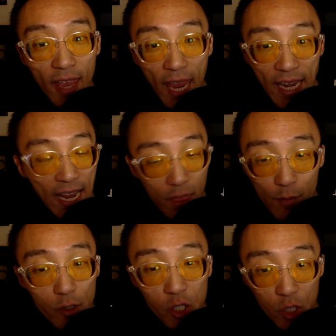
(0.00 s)
An eighth
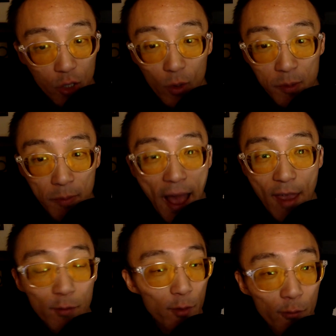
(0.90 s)
of a circle is pi
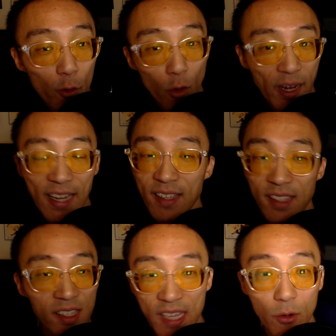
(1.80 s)
over 4 radians,
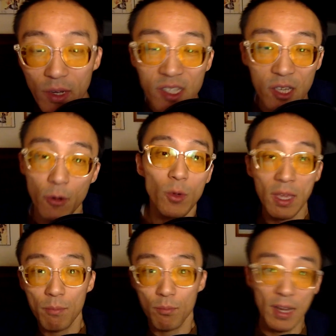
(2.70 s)
etc., etc. We
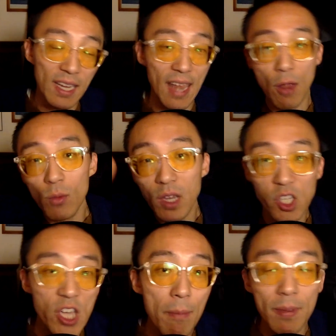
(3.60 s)
can break it down, we can
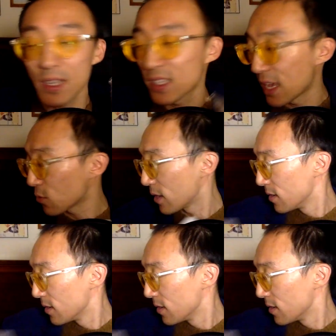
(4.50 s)
chop it, etc.